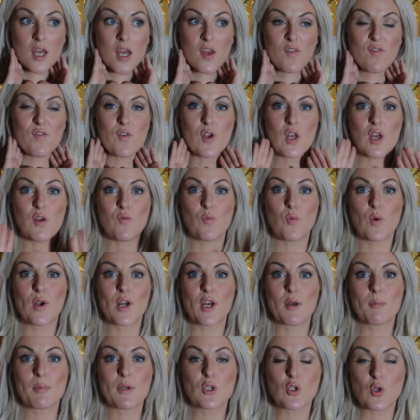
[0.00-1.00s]
if, if we're
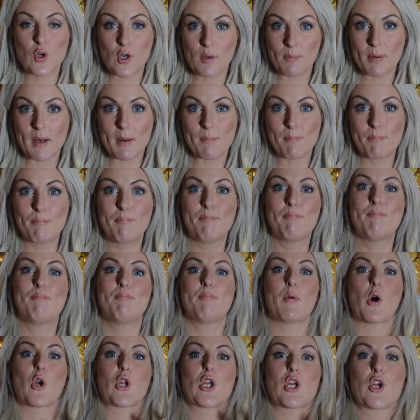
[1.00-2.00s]
gonna be talking about
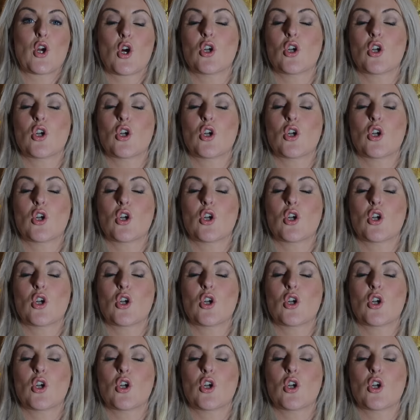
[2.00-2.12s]
body